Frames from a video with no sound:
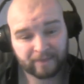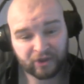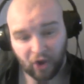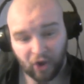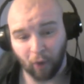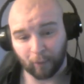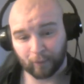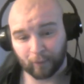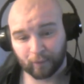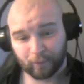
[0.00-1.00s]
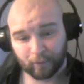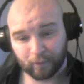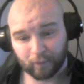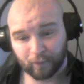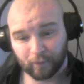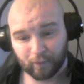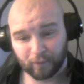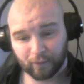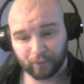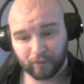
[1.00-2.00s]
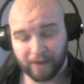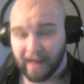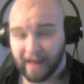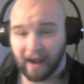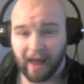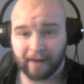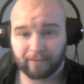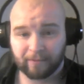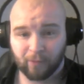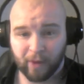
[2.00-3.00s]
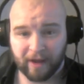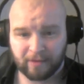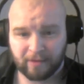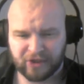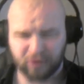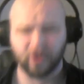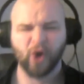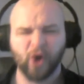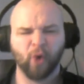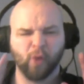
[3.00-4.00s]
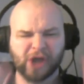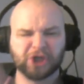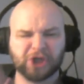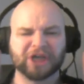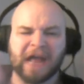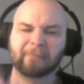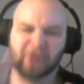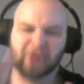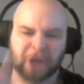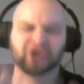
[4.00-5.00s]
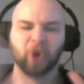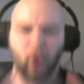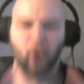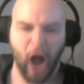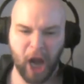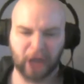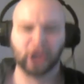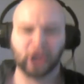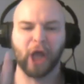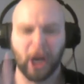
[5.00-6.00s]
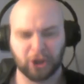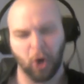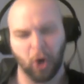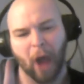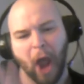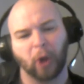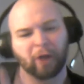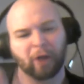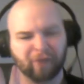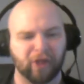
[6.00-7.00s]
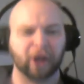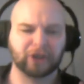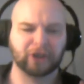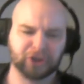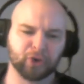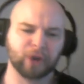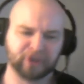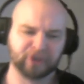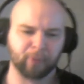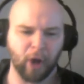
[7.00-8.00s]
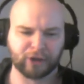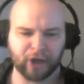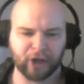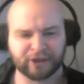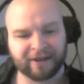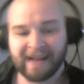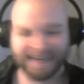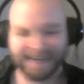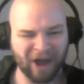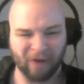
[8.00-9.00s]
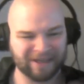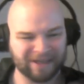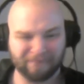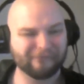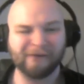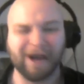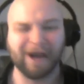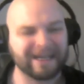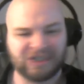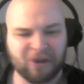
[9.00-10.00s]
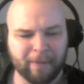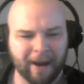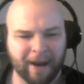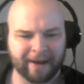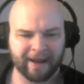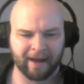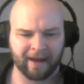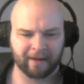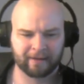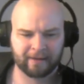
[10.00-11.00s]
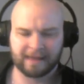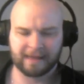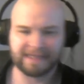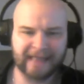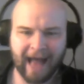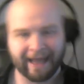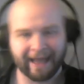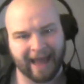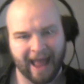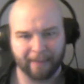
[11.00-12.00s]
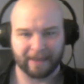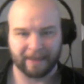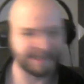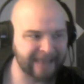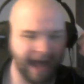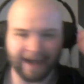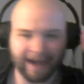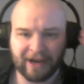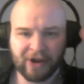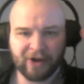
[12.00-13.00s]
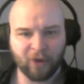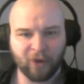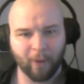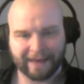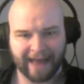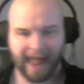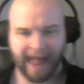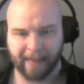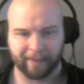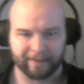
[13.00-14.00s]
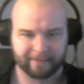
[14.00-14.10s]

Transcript: So, in that light, when it comes to, we should keep things quiet and let HO handle everything and just trust the process. No, it's a fucking stupid idea. It's not gonna happen. It's not going to happen.